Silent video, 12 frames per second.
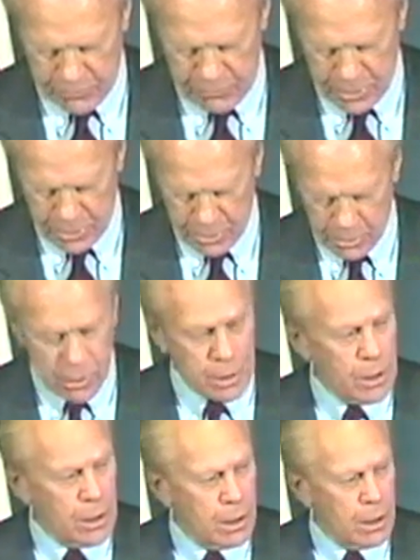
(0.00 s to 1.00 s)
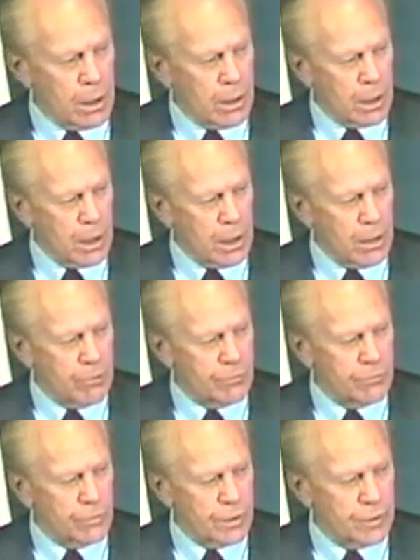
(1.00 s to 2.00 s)
field
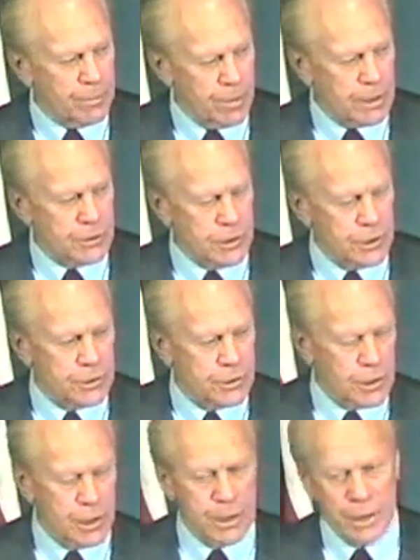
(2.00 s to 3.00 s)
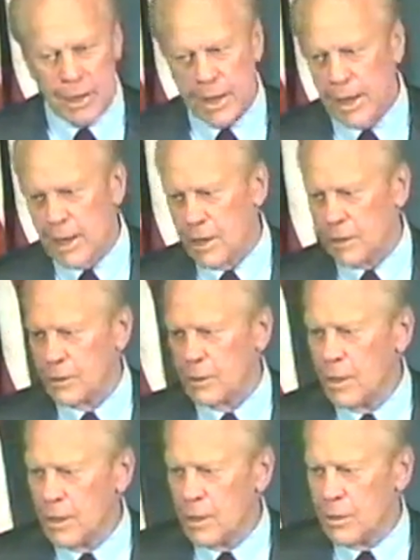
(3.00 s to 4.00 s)
of the presidency and
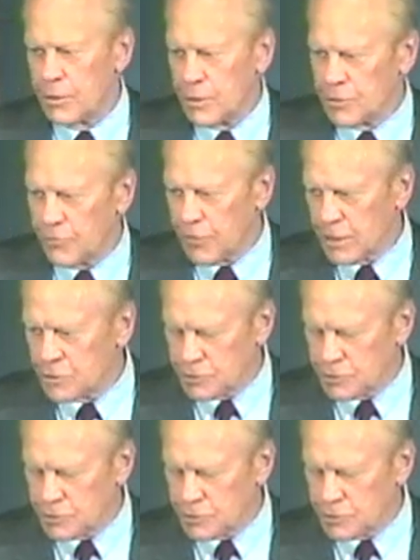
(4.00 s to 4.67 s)
the Defense